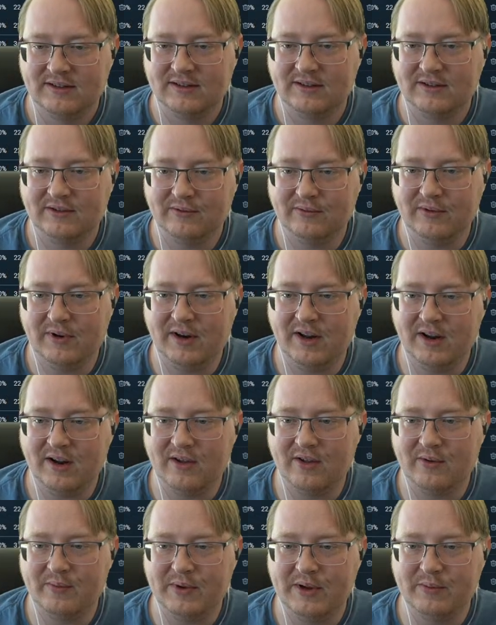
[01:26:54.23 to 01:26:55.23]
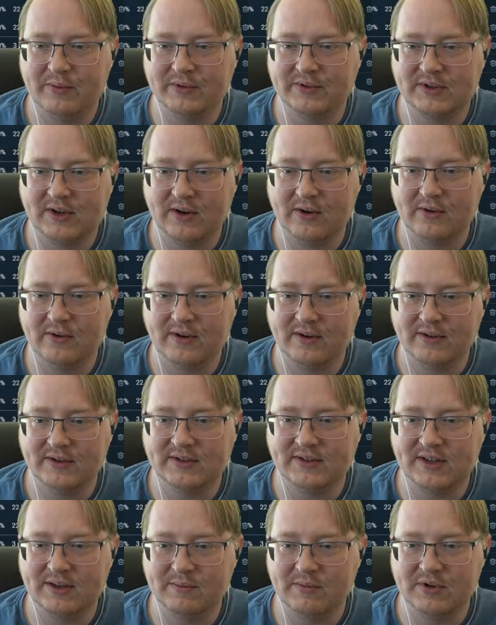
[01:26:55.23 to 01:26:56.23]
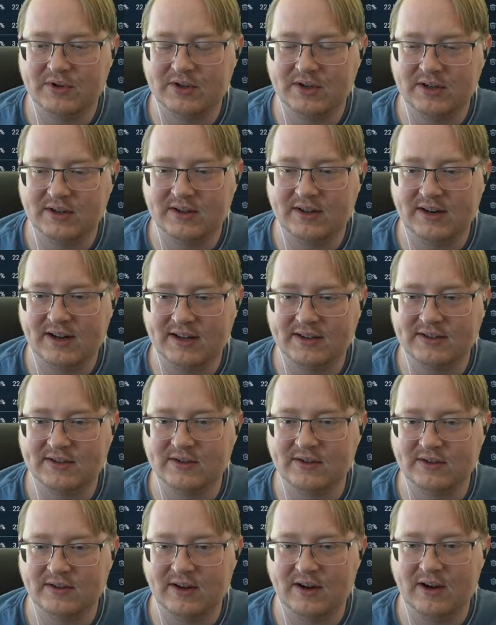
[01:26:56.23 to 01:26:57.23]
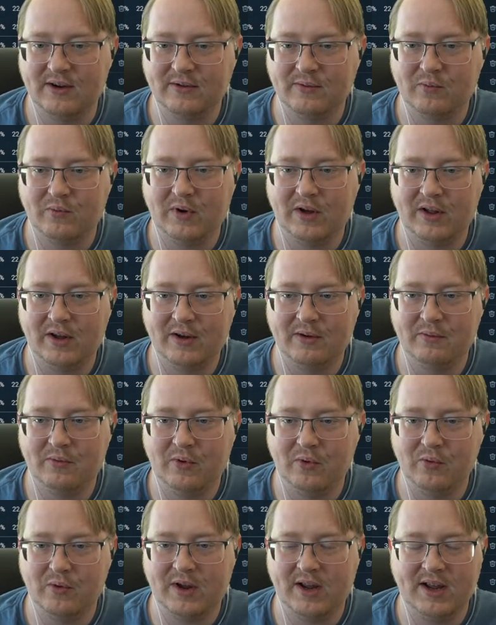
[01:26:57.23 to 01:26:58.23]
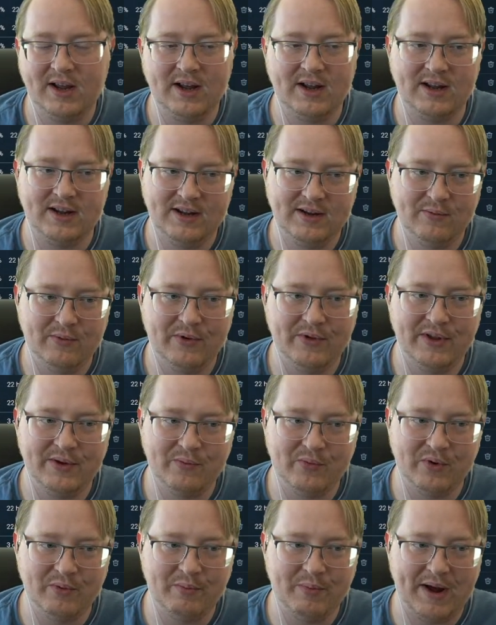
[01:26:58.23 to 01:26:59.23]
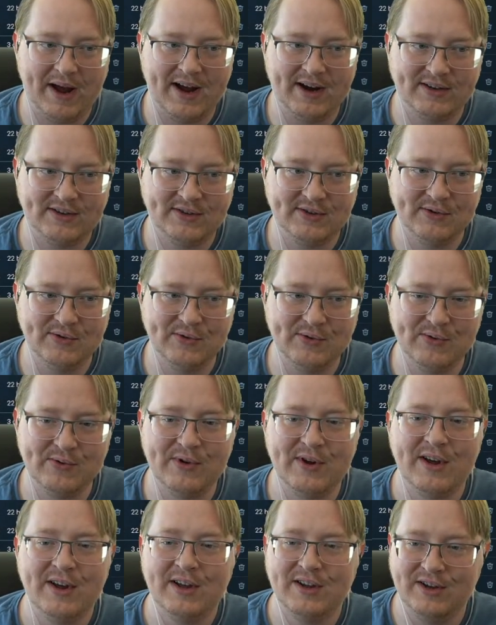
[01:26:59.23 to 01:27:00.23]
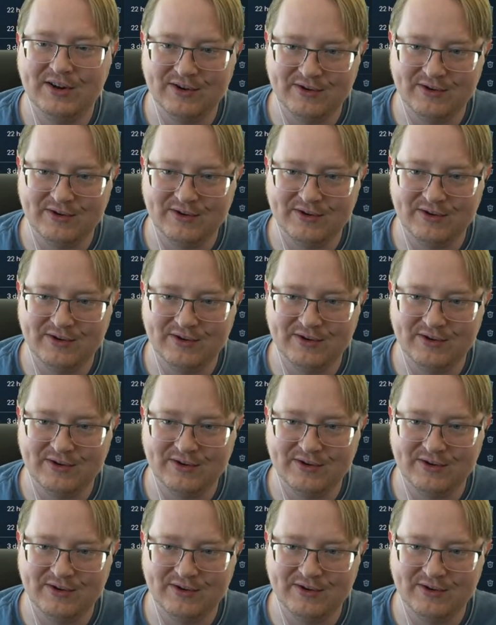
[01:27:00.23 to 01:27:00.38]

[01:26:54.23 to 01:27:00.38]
Running other people's code on the same machine that has your okay. Well, then we're back to you're